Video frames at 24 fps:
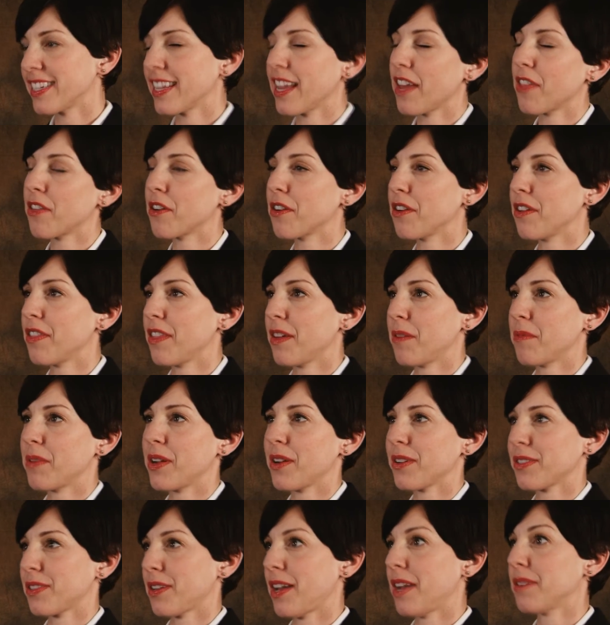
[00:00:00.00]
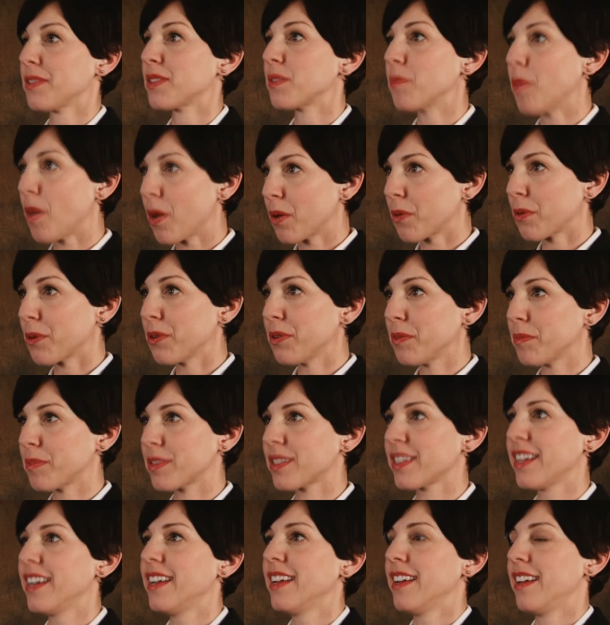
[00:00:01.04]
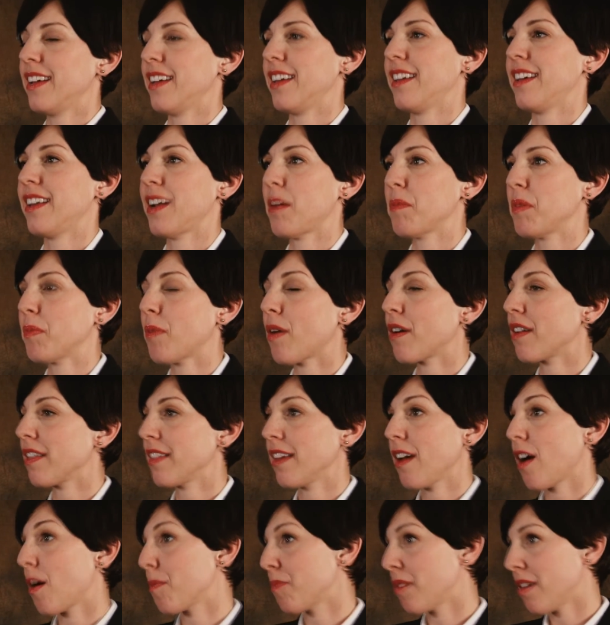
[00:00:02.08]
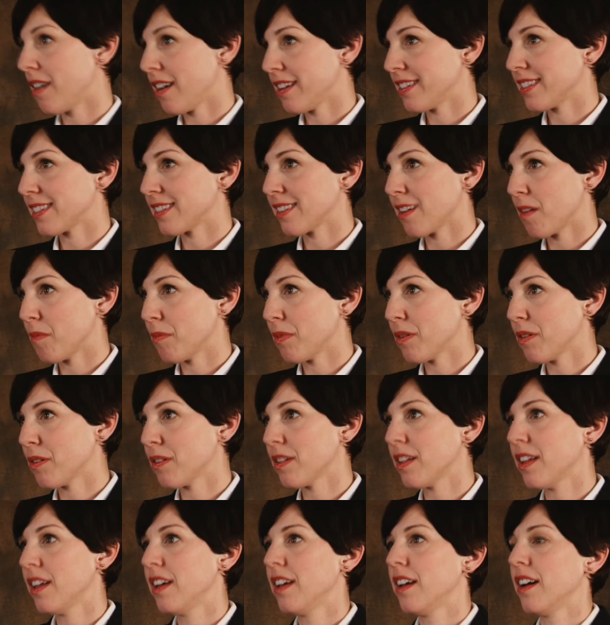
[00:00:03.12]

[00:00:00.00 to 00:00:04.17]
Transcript: together, and then we also have small groups, and I'm a part of the opera ensemble.